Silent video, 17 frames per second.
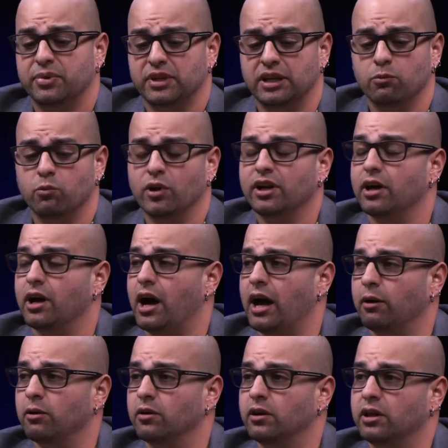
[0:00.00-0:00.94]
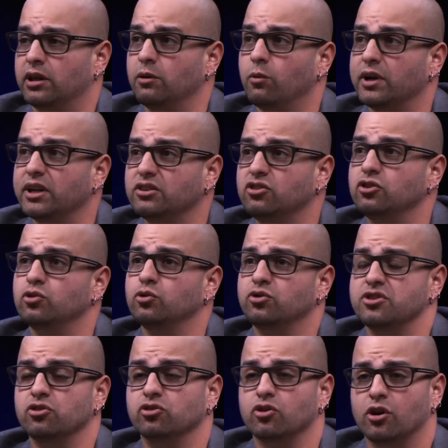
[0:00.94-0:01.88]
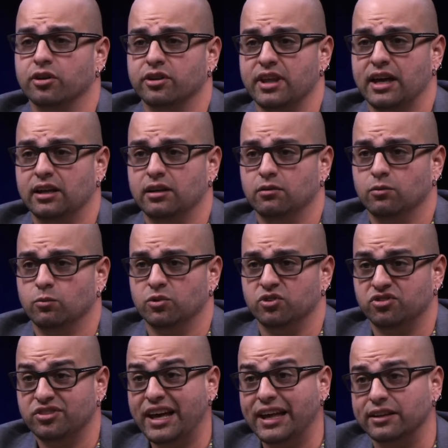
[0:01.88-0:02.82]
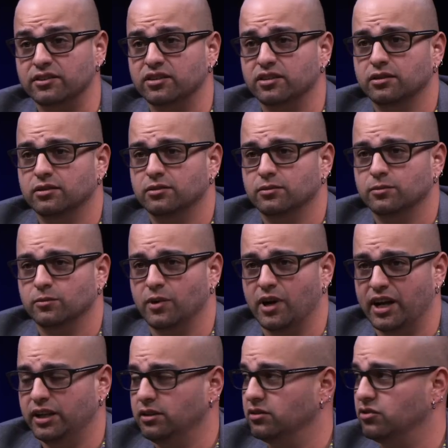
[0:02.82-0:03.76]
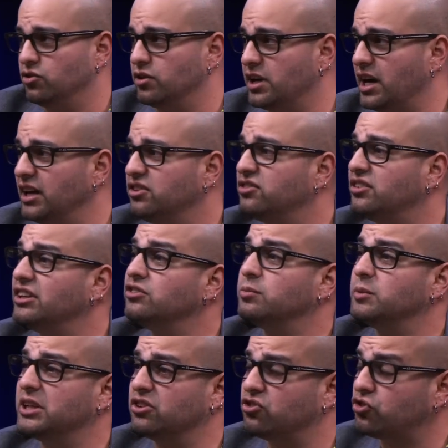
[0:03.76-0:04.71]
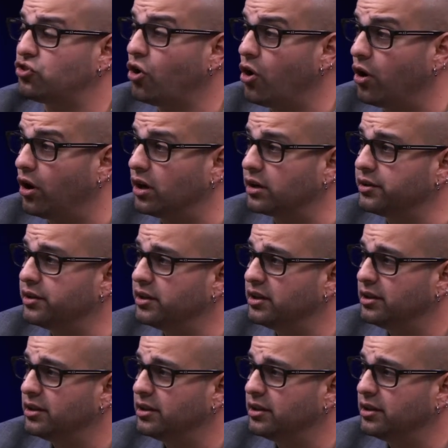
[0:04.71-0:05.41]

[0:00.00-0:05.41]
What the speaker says: He wanted to use the song that was sent, right? So the guy sends me a song.